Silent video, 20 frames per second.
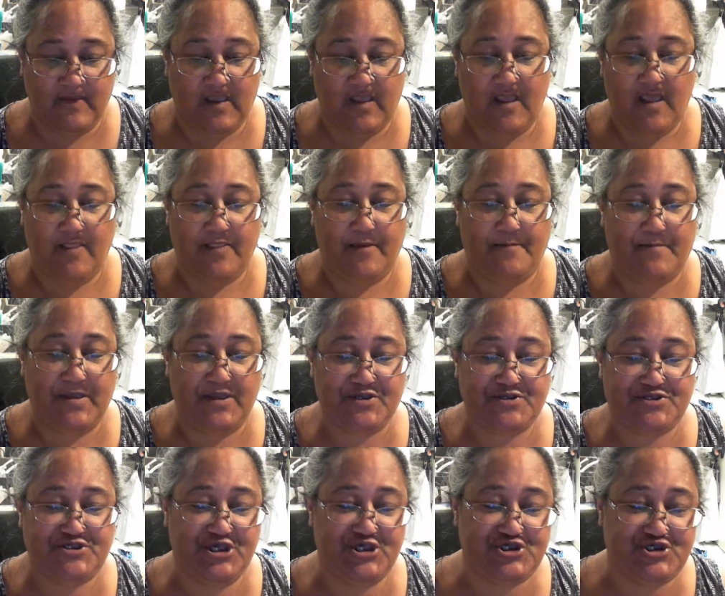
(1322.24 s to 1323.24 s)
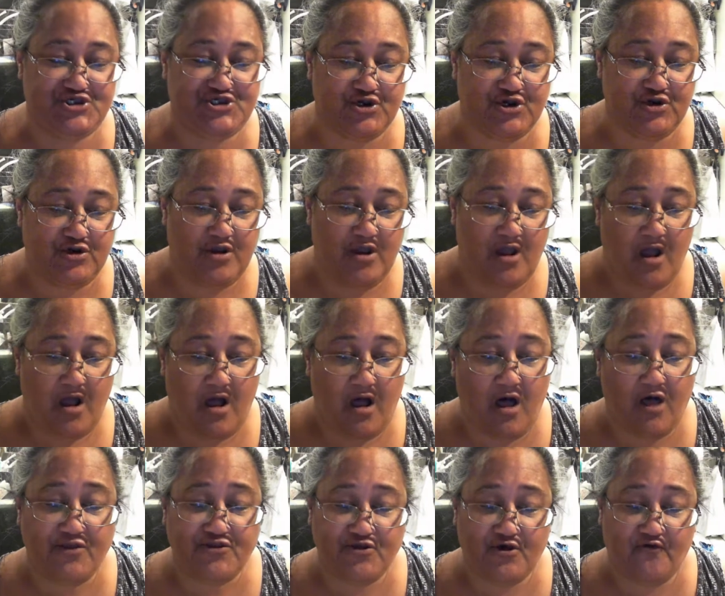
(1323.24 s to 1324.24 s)
The petitioner
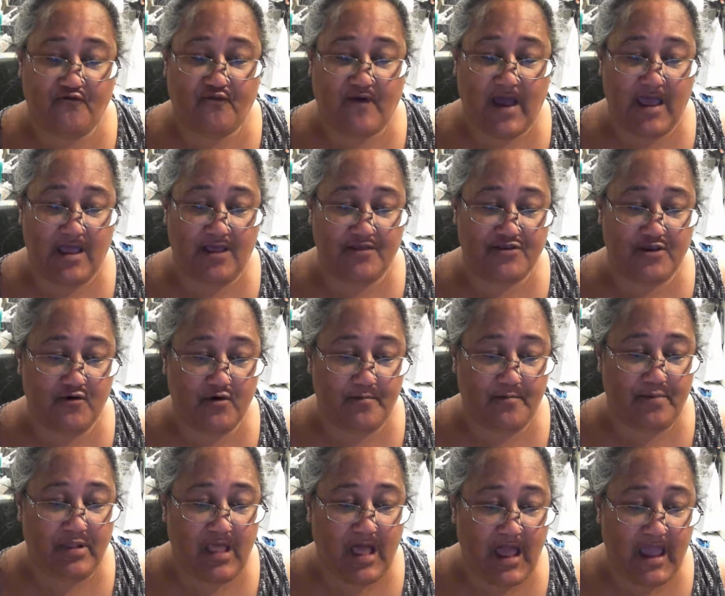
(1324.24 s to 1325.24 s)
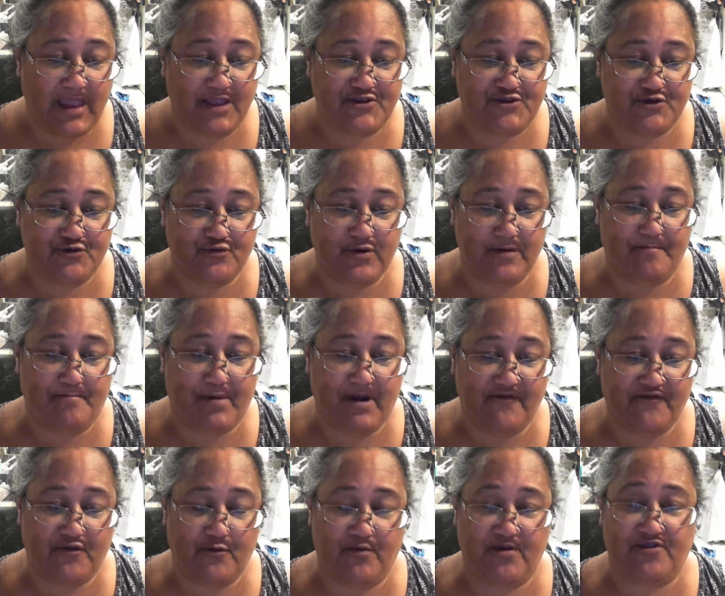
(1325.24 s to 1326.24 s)
also files a reply to rebut
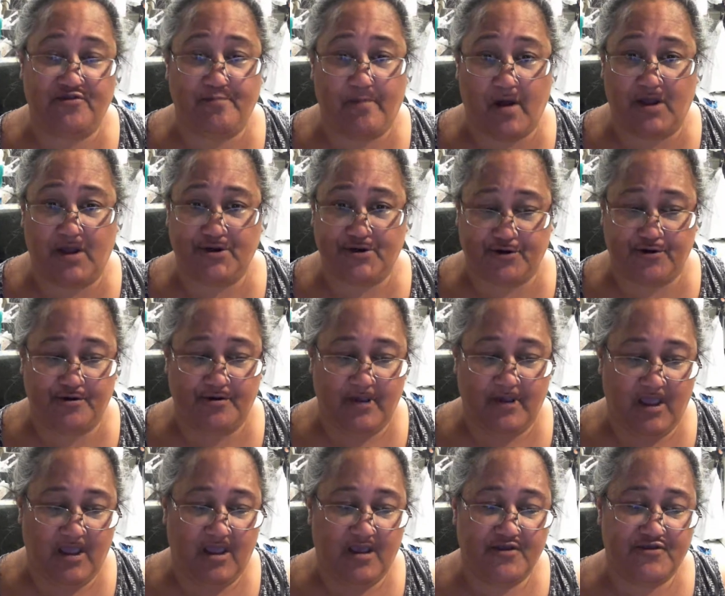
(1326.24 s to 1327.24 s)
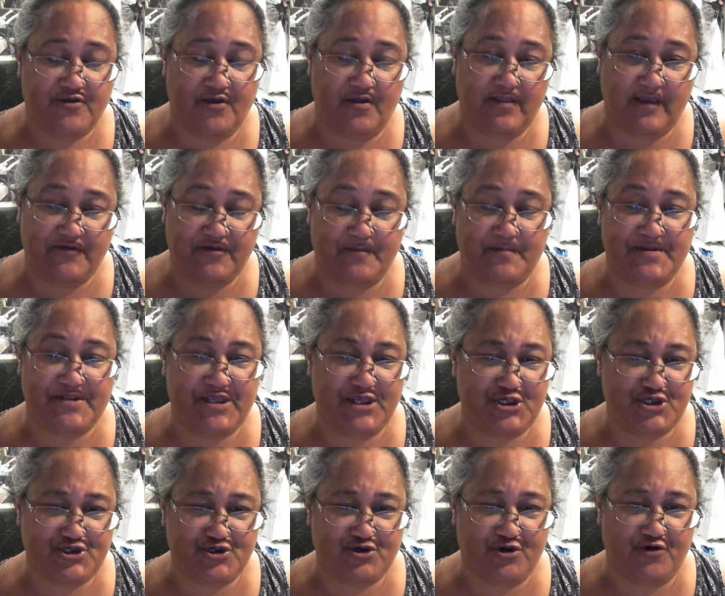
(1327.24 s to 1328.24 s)
the responder. So like the
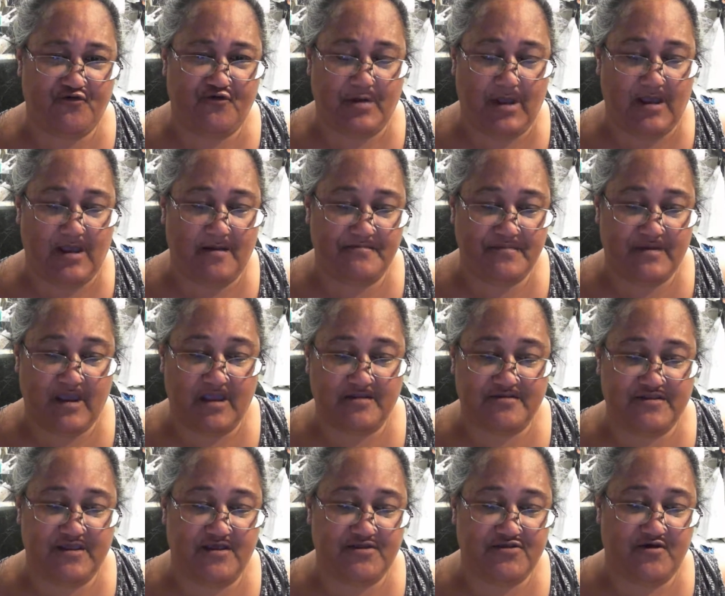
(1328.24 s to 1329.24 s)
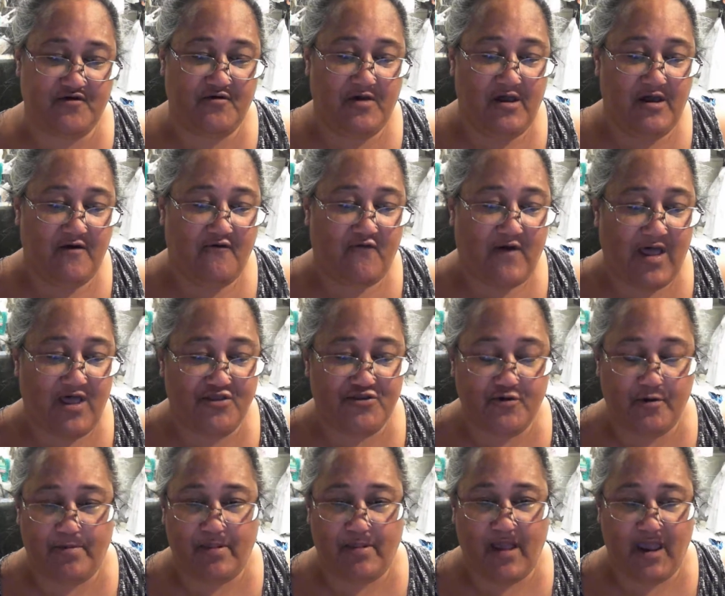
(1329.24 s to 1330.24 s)
petitioner files a
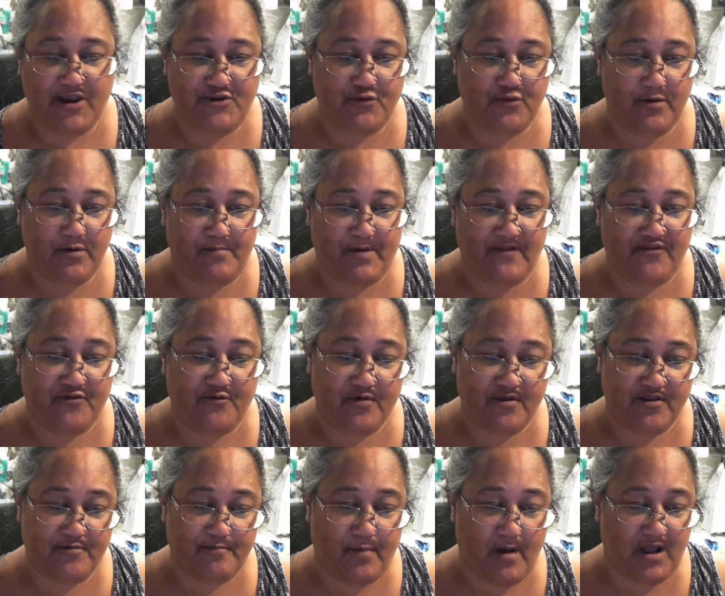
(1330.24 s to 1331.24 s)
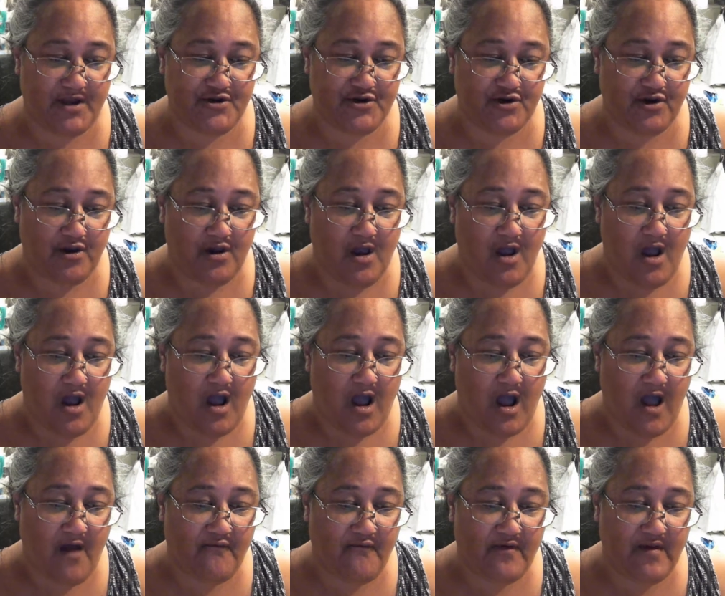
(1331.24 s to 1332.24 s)
reply to rebut the responder.
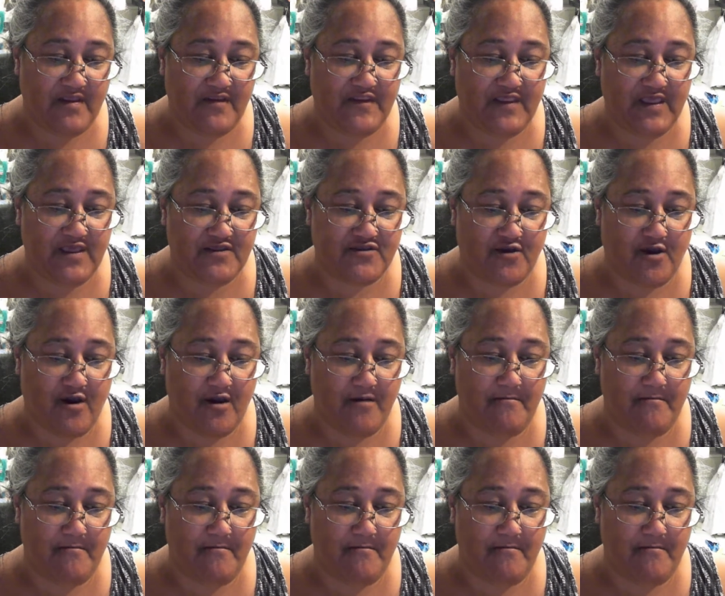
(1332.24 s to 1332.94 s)
Often these are